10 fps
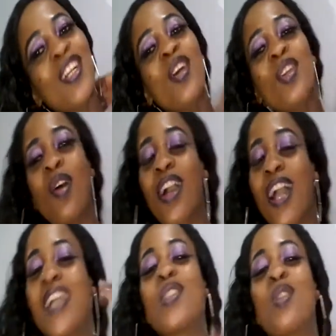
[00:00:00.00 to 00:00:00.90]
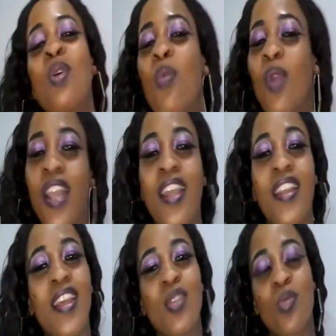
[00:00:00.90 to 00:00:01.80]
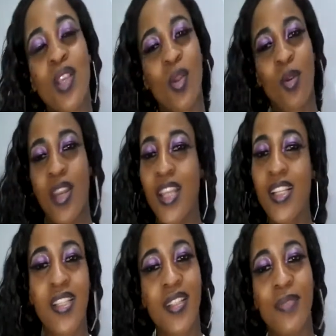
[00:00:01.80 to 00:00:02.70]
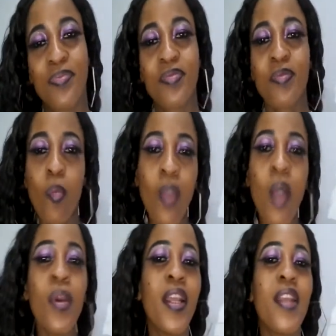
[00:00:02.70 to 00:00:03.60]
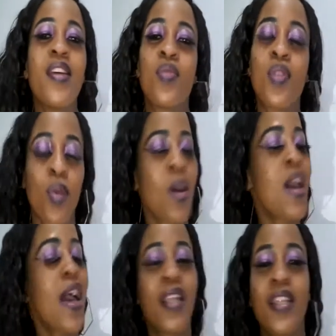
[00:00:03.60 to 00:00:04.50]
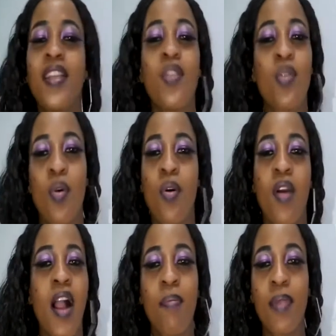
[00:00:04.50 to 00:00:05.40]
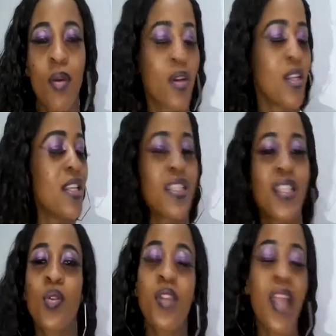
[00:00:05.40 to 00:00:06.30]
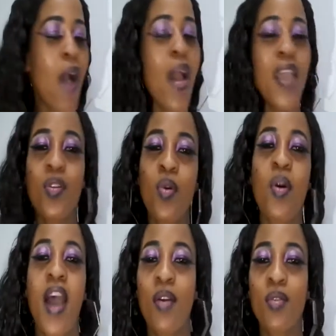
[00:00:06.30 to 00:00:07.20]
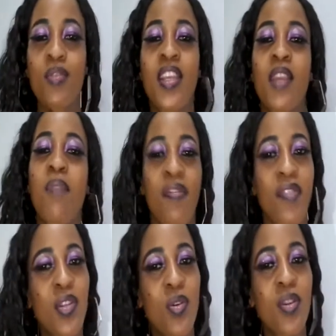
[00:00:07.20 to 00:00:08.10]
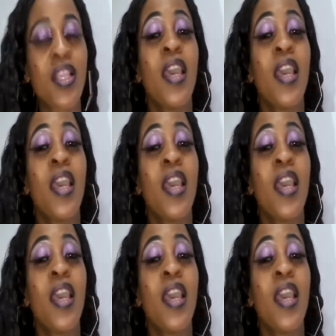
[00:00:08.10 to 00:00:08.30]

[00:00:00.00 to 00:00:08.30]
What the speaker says: Yo, guys, we learn as we grow, right? We learn as we grow. I didn't know, I'll be honest. So now I know how to take my videos